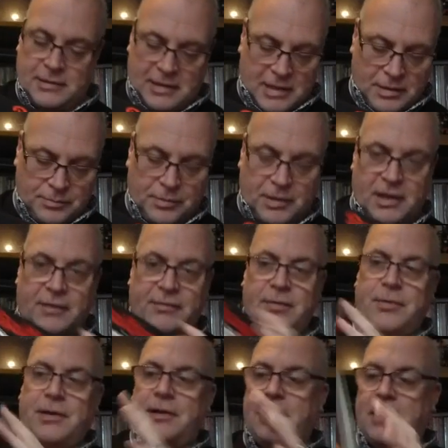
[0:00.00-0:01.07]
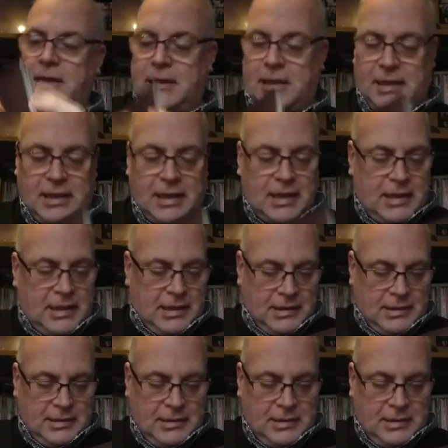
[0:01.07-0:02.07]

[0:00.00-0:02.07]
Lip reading: album cover, but again,